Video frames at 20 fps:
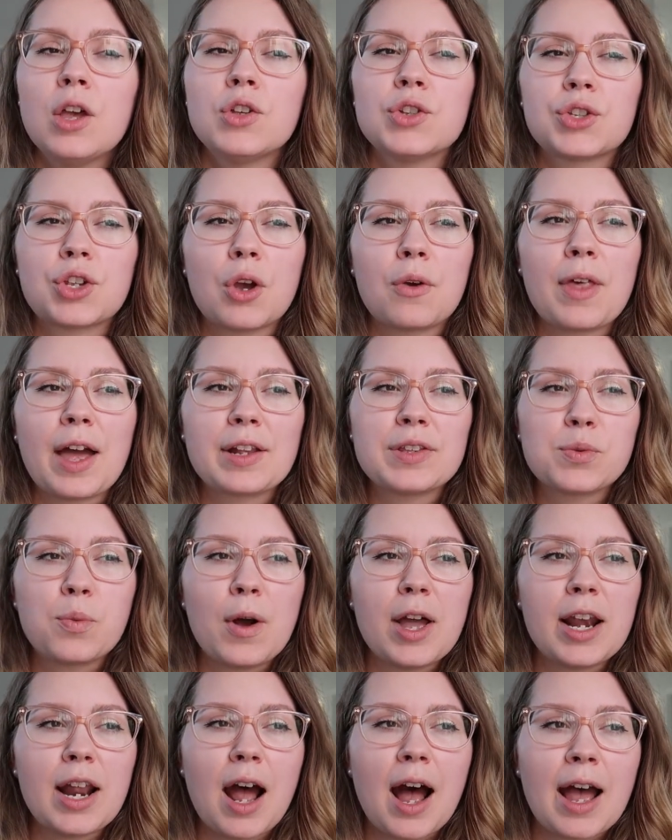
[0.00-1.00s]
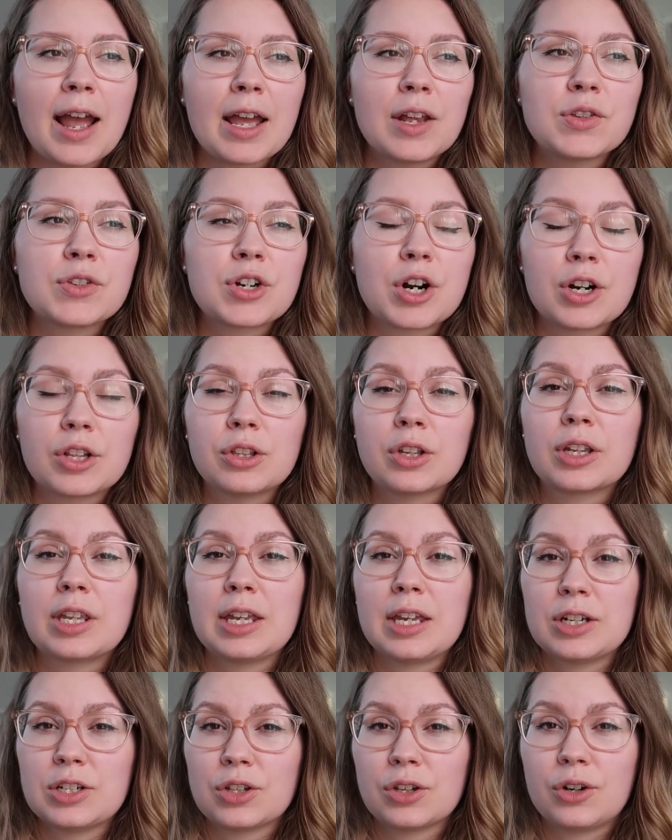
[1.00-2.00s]
So that's when I had started
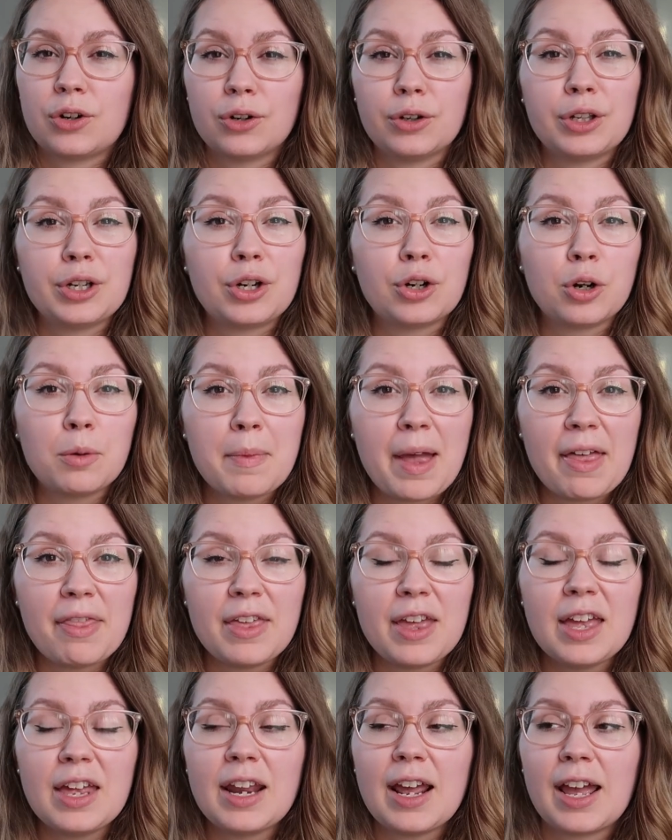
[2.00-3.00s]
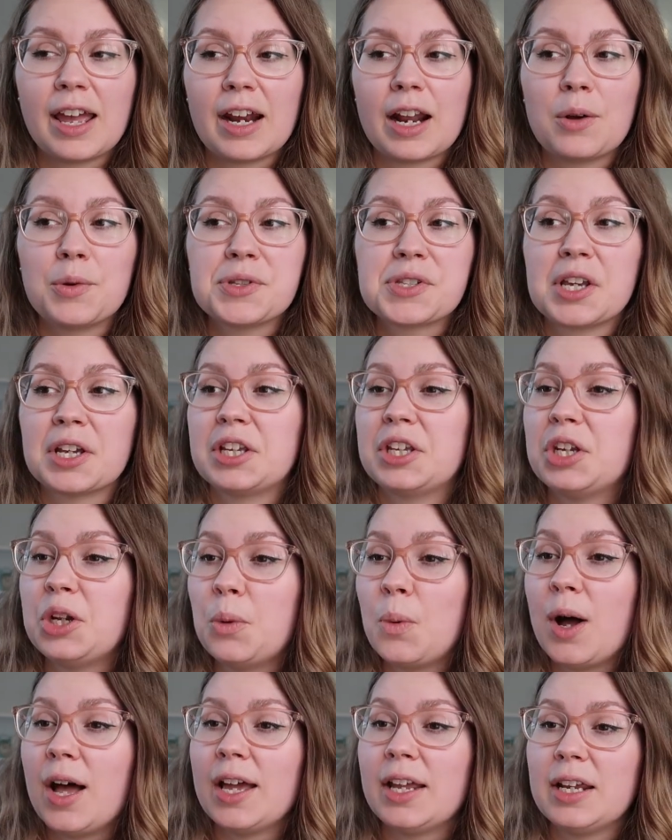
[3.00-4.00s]
looking into the curly girl method and I was like, you
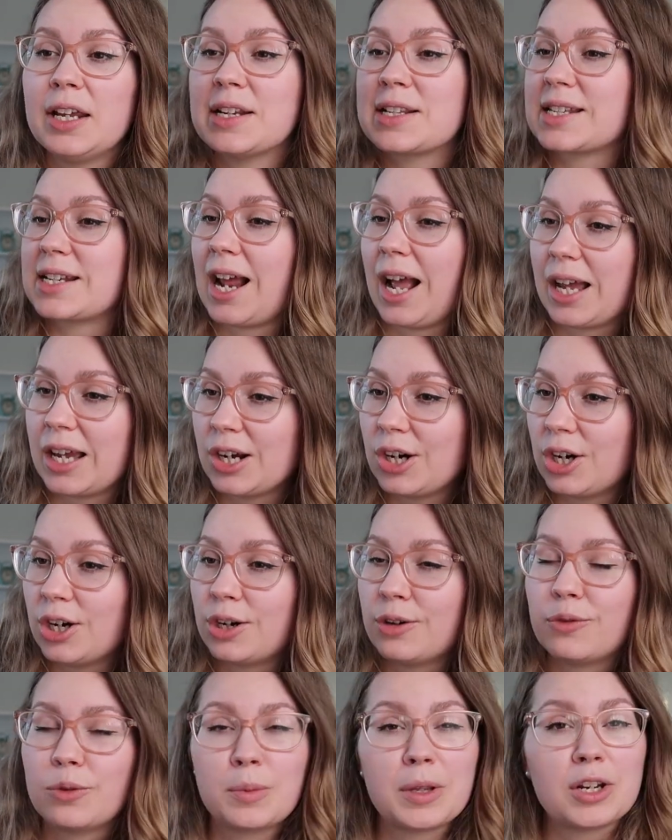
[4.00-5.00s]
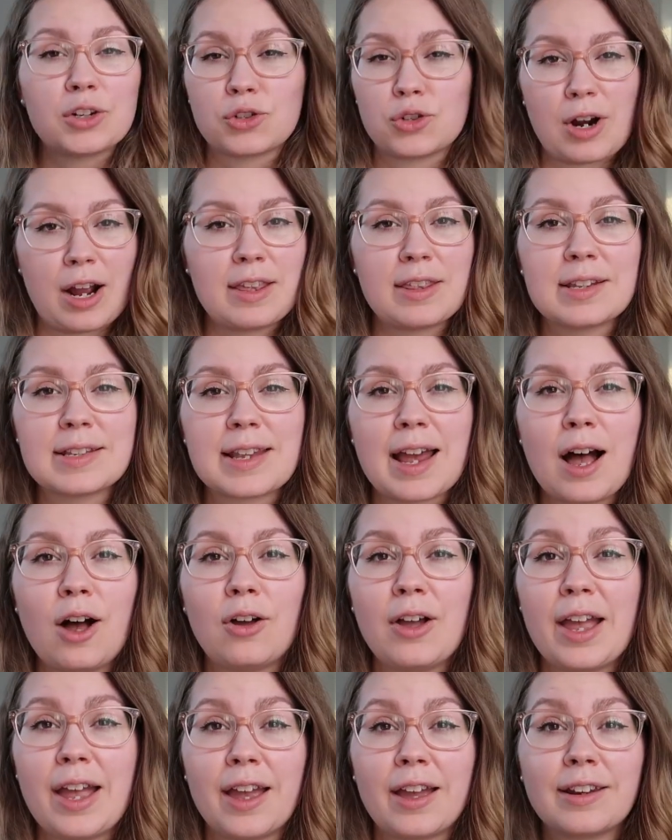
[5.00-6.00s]
know what? It's not gonna hurt for me to try this
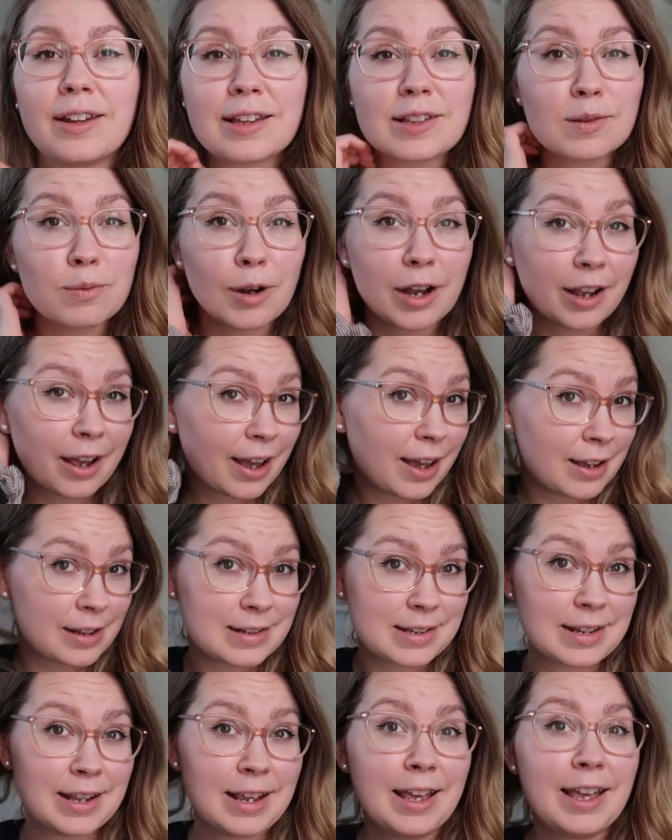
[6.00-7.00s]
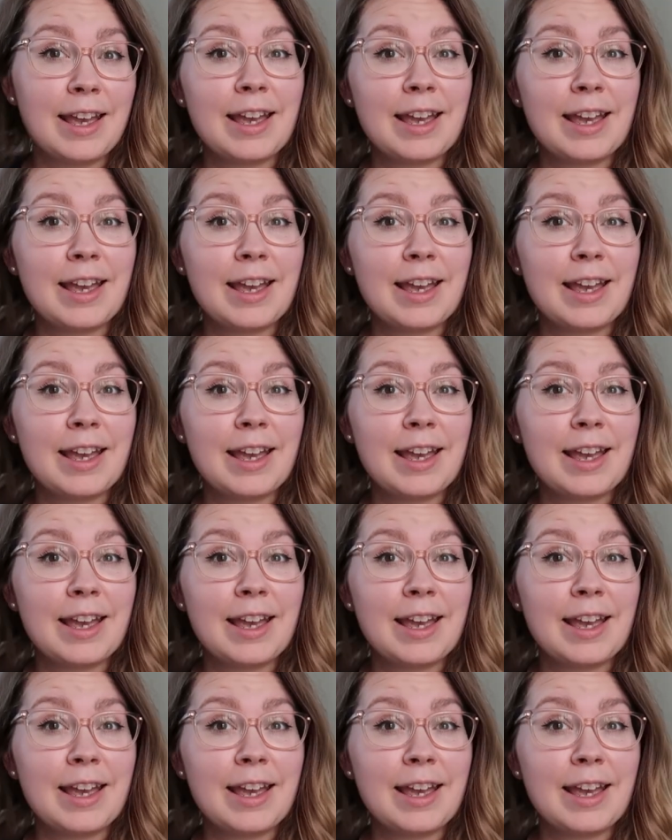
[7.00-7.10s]
out. And guess what guys?